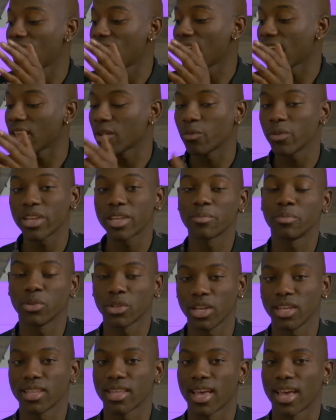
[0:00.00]
And we can
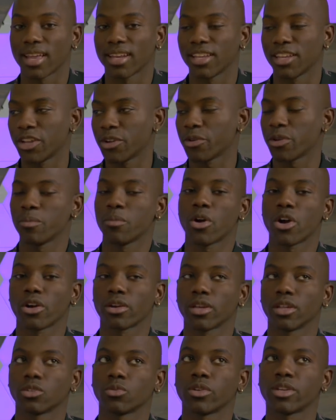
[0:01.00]
play that here in
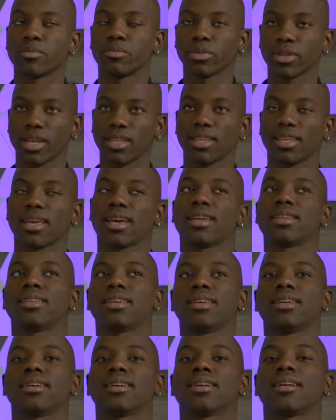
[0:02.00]
markets. We can play the
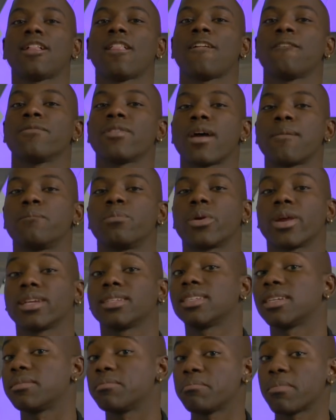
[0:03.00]
idea that
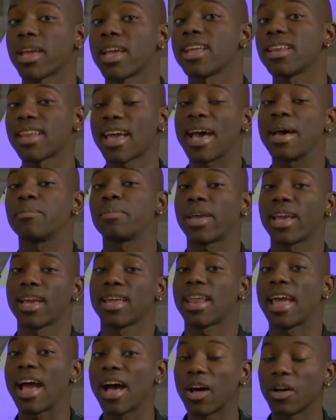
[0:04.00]
Brexit may not
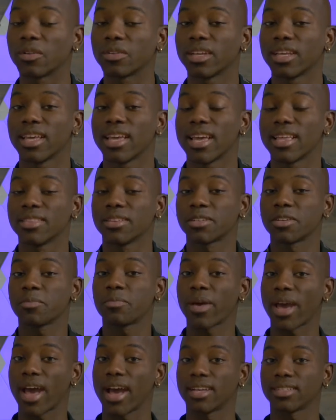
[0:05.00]
pan out in the
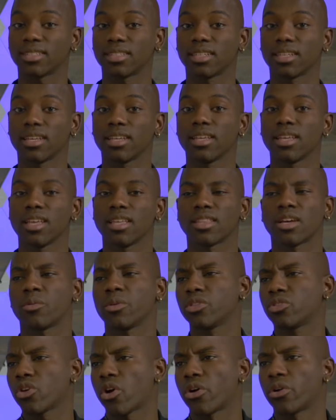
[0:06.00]
capacity that
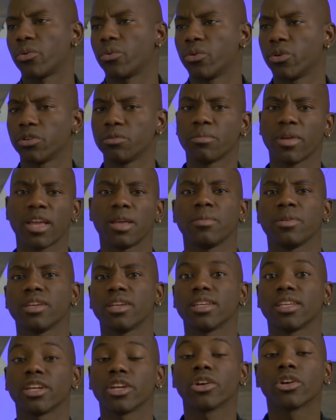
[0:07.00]
we thought it would maybe
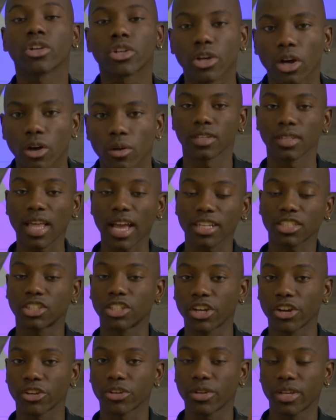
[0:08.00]
a year ago. Last
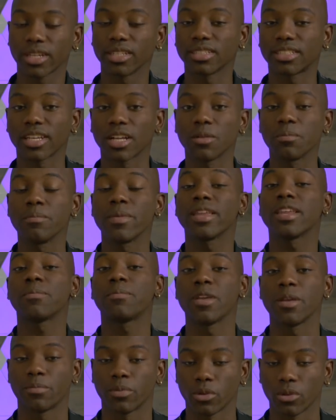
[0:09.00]
year, you couldn't tell
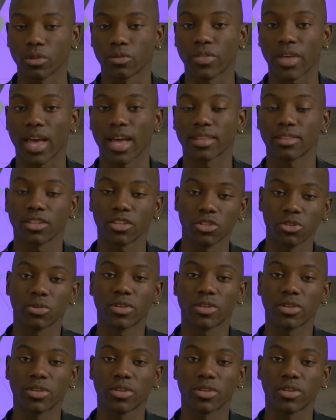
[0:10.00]
many people that the